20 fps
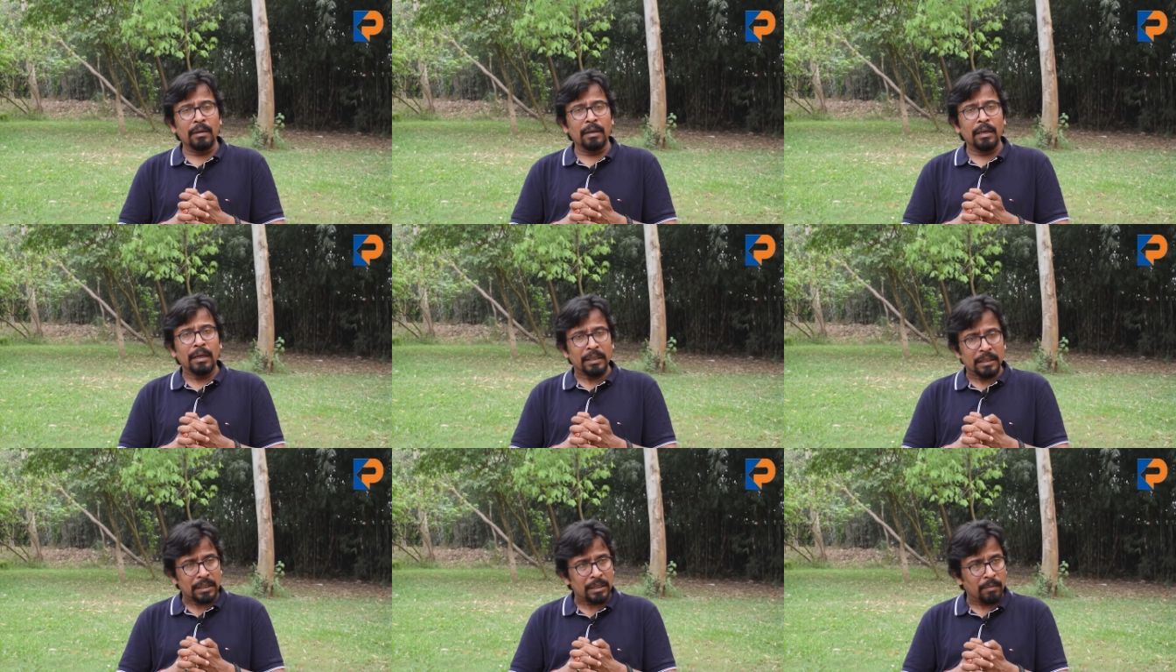
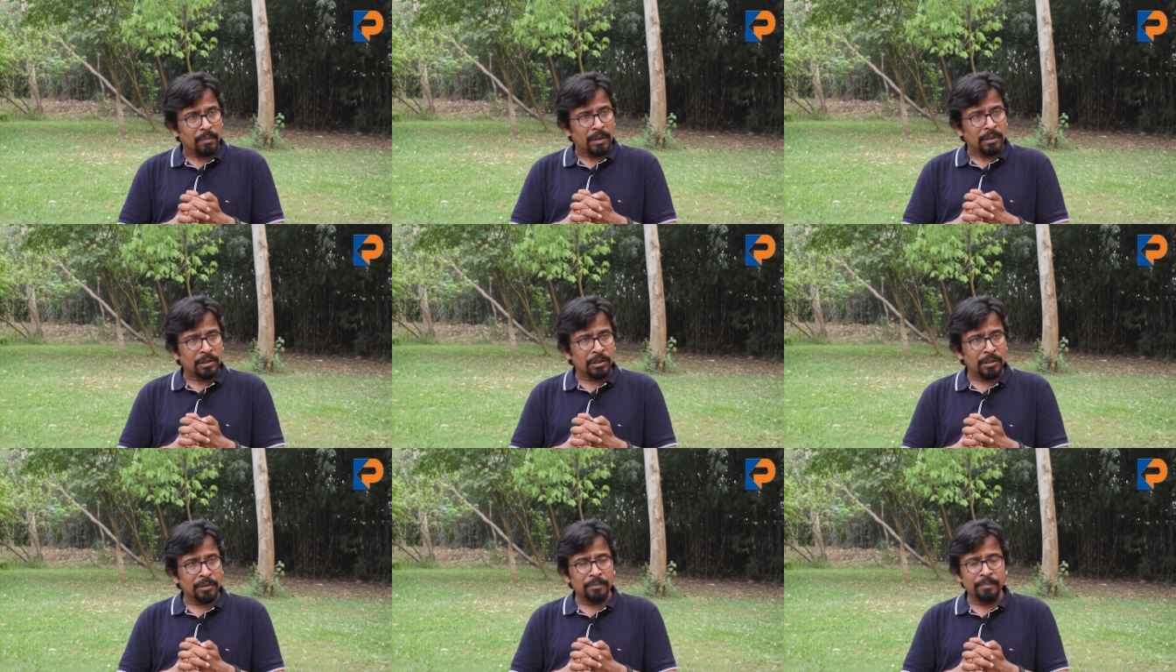
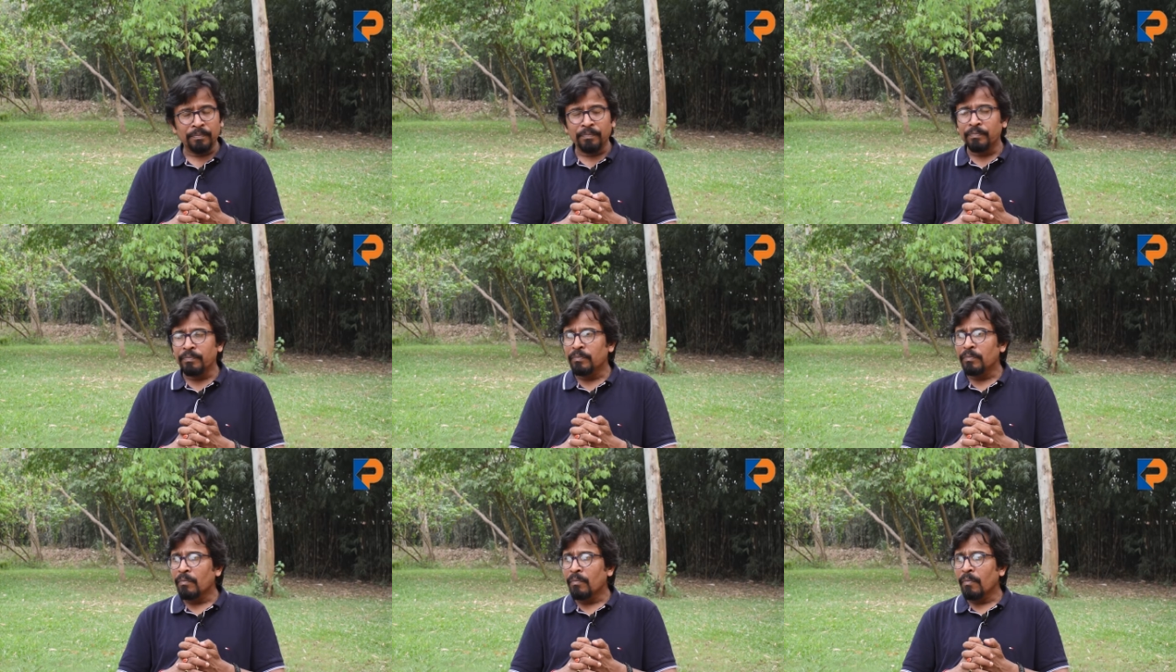establish,
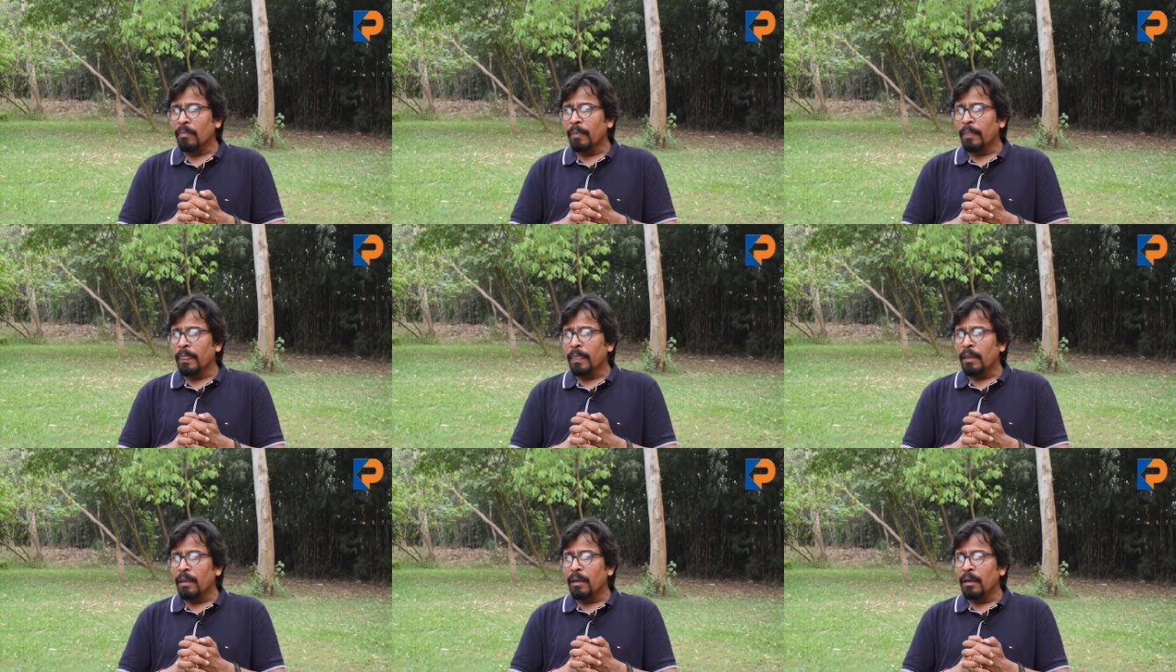
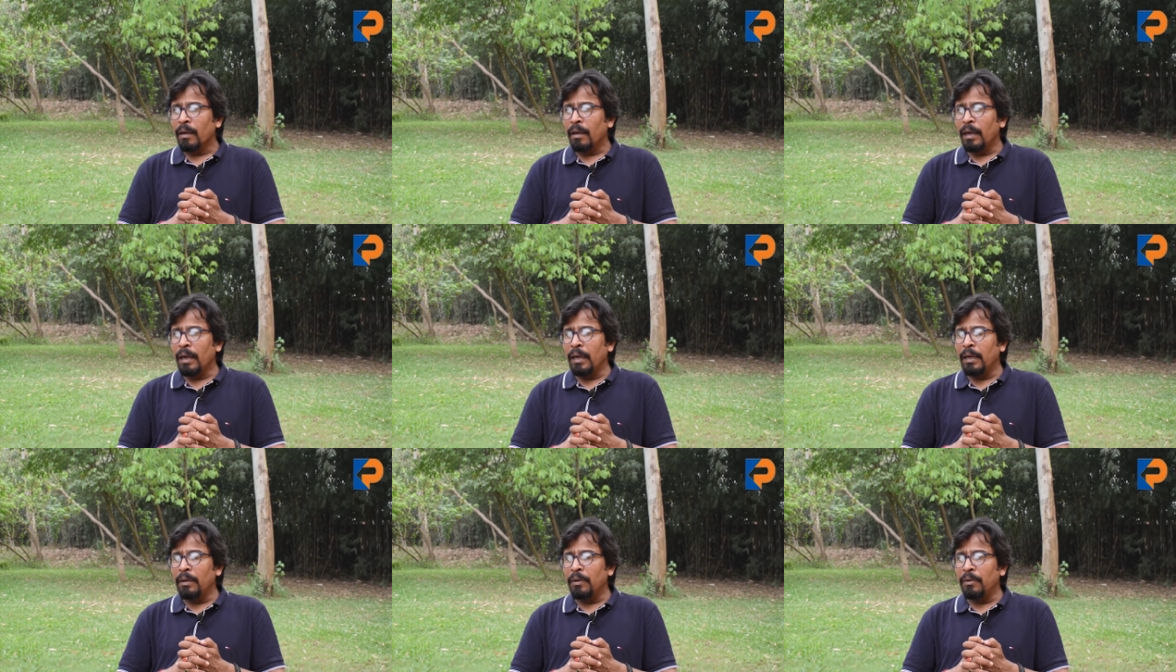
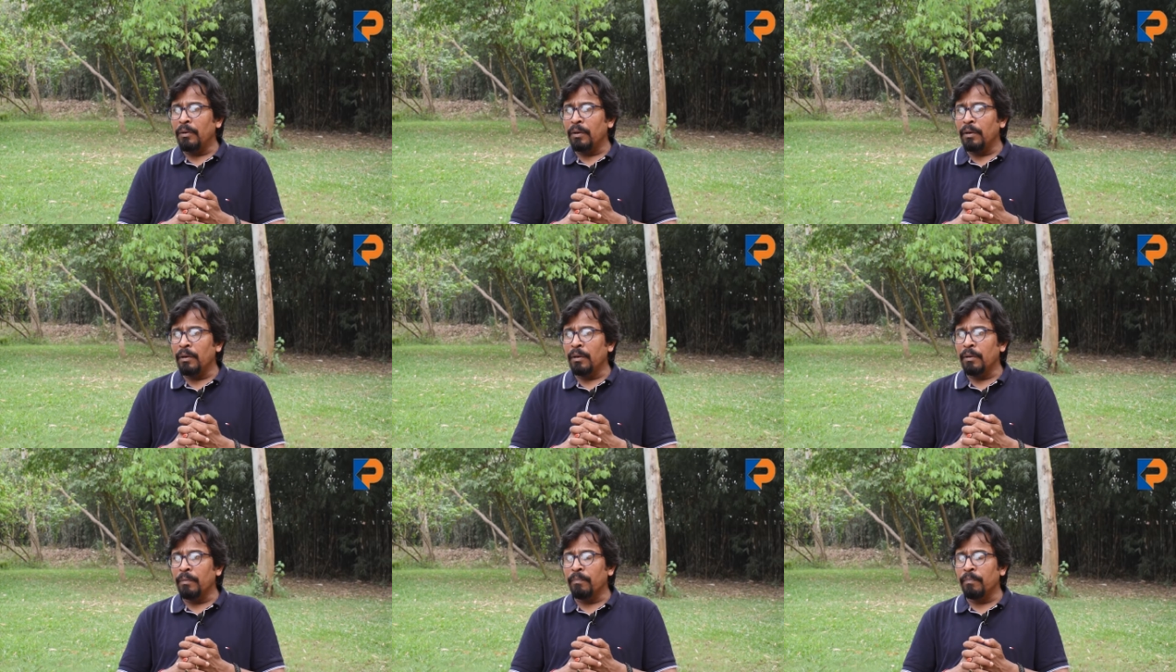and
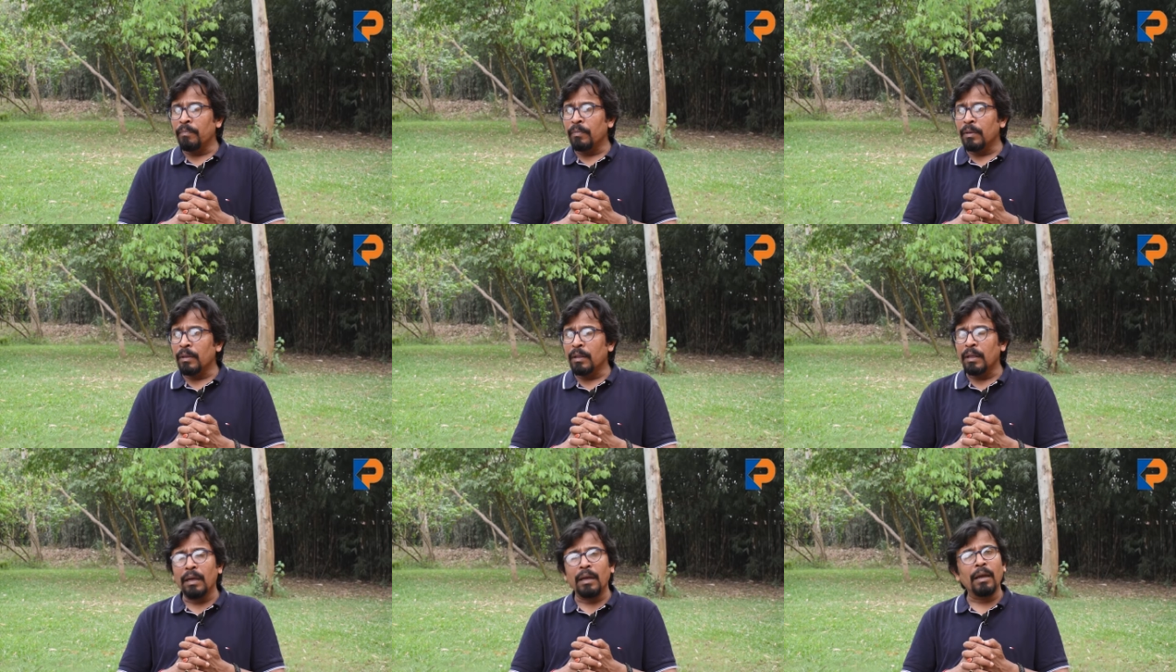
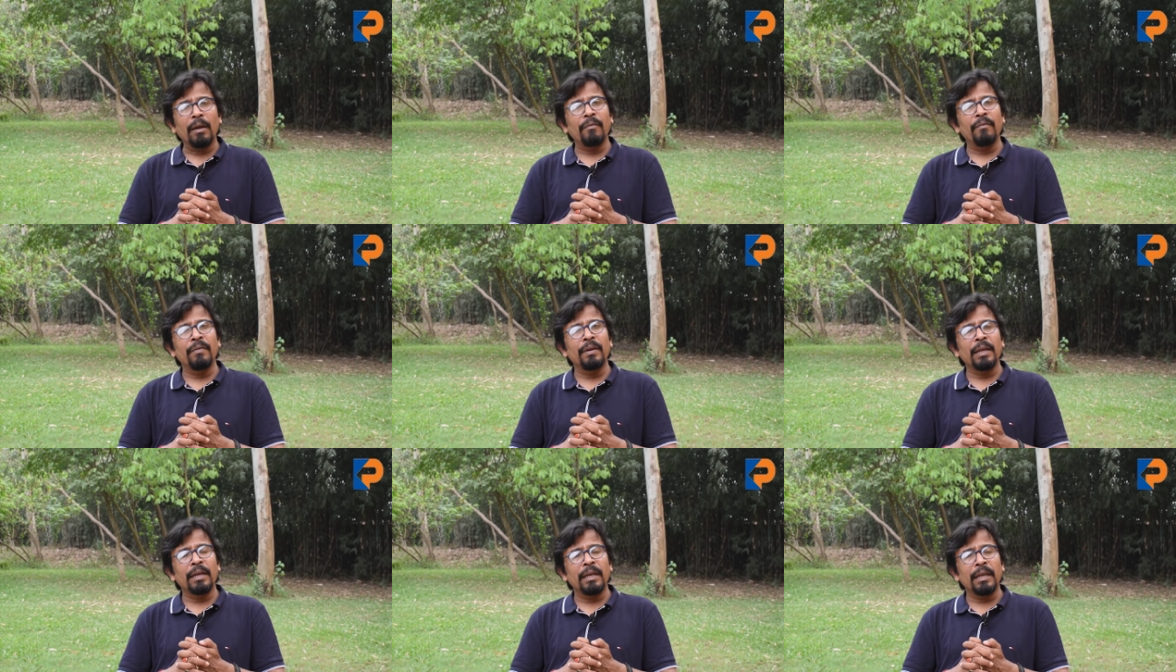the
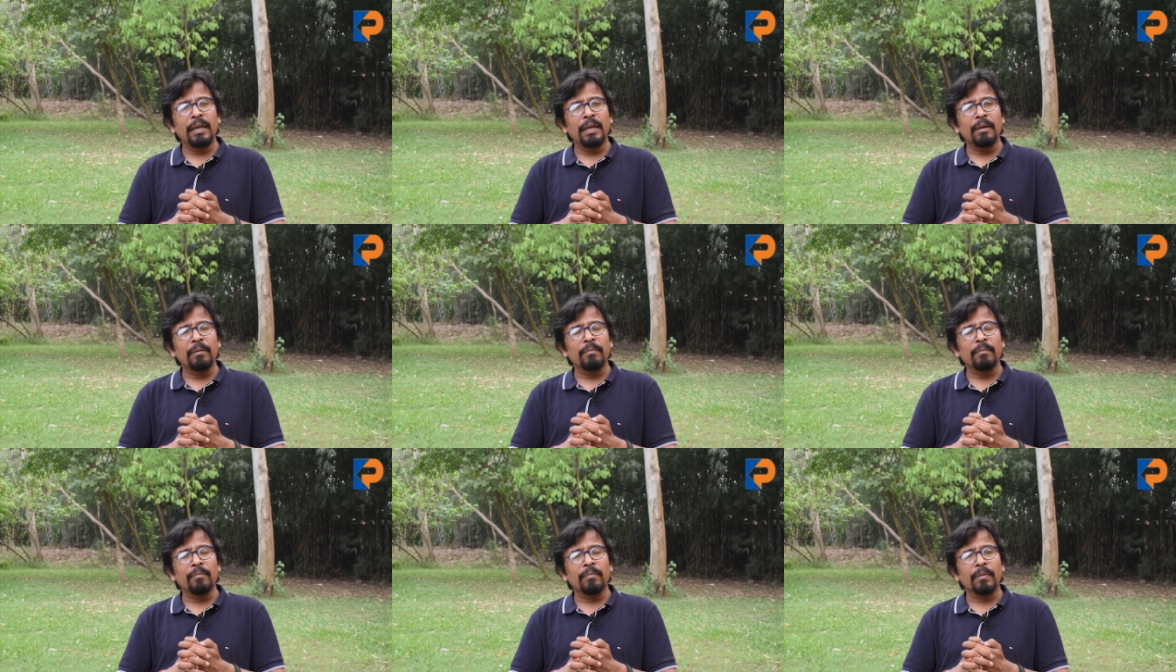everyday